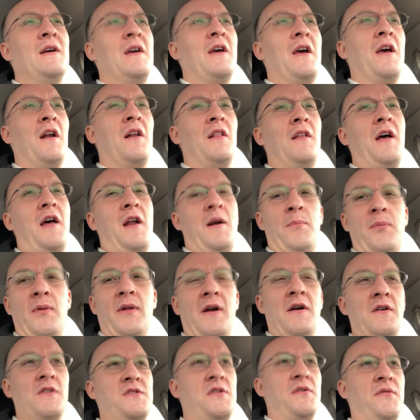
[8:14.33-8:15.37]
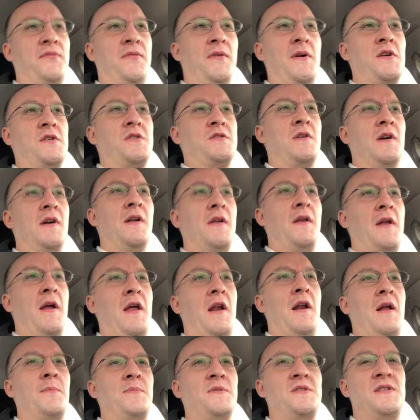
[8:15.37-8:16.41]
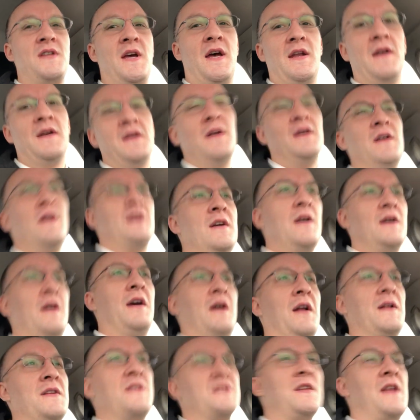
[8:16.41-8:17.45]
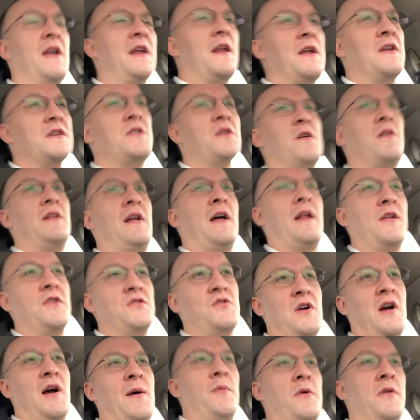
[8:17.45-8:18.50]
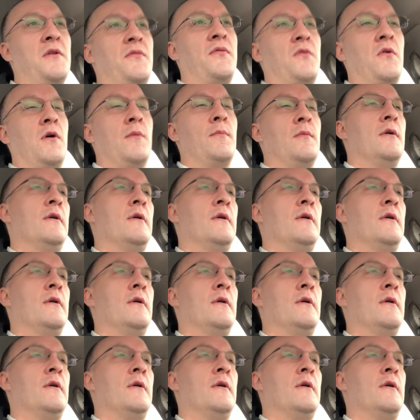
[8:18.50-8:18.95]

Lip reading: and a lot of players are frustrated and upset, and it's leading to a lot of drama on the forum.